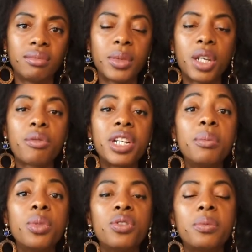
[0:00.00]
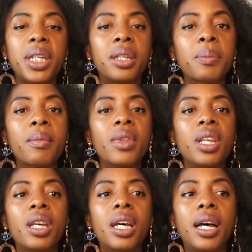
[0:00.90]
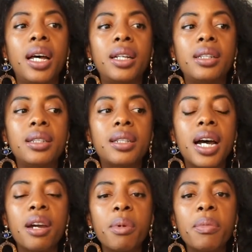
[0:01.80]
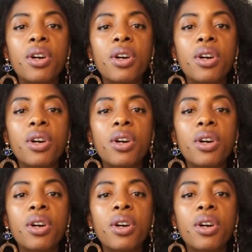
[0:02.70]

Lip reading: it really moved me. And I remember